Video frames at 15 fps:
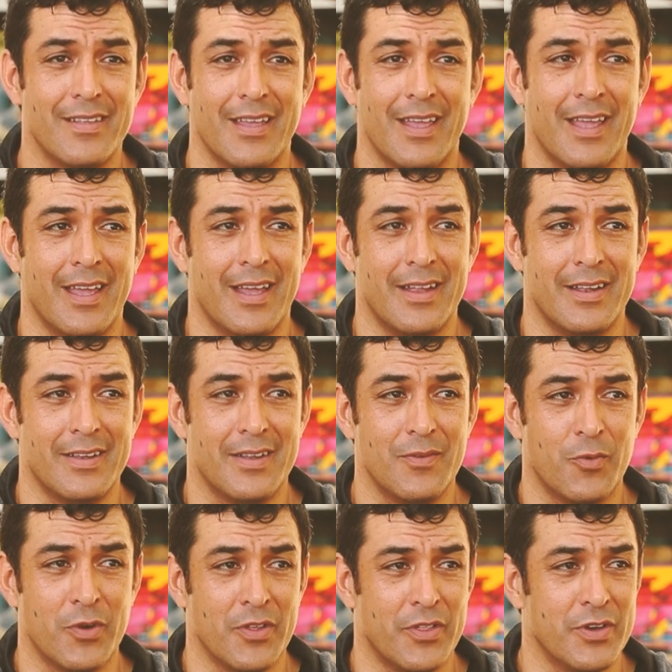
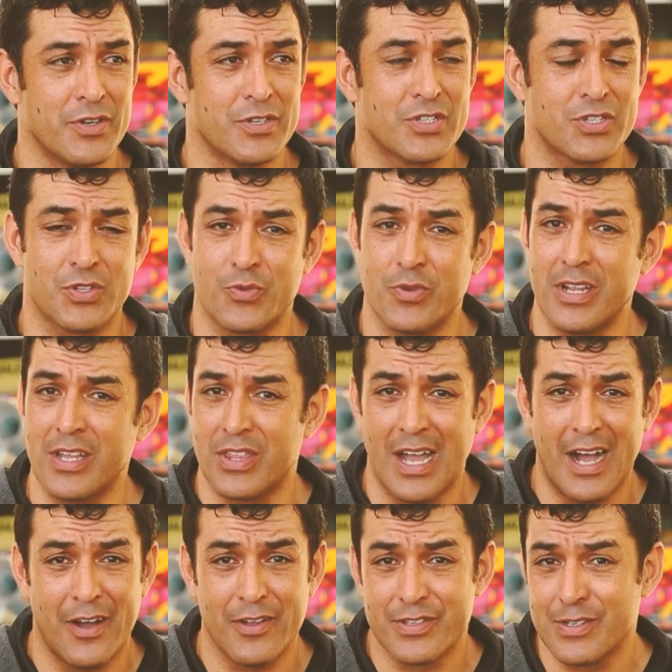and where there's three
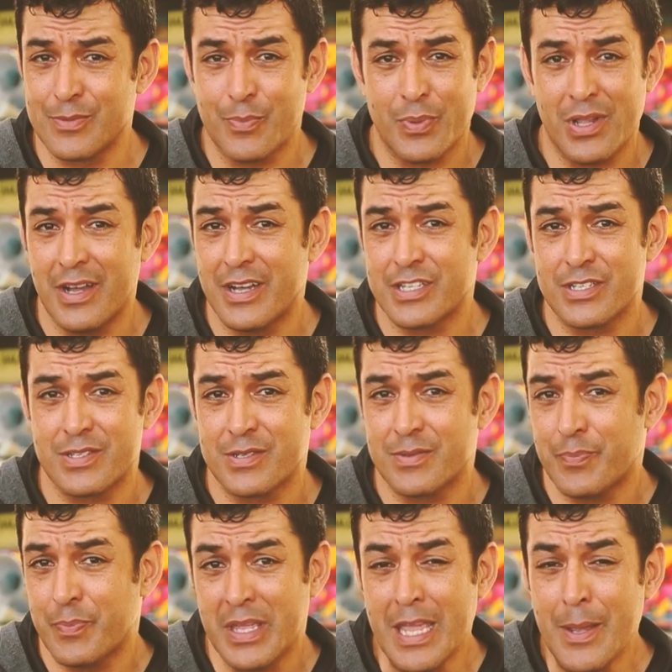thousand plus
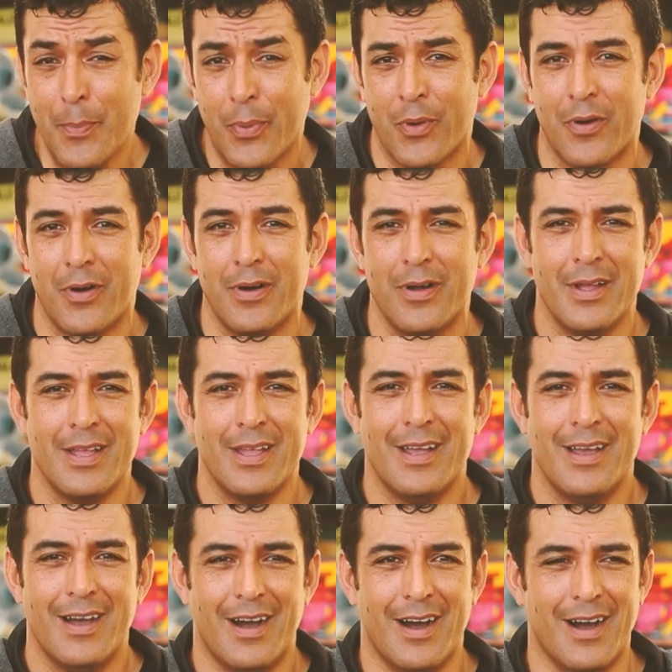people
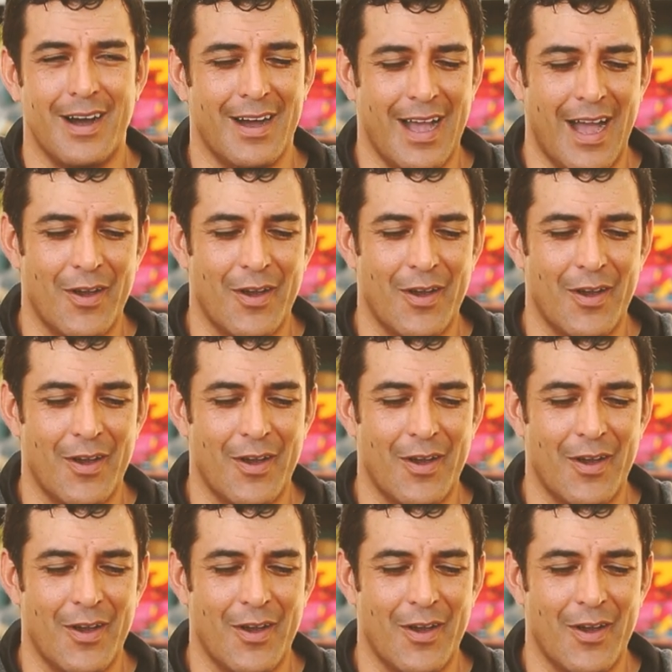uh,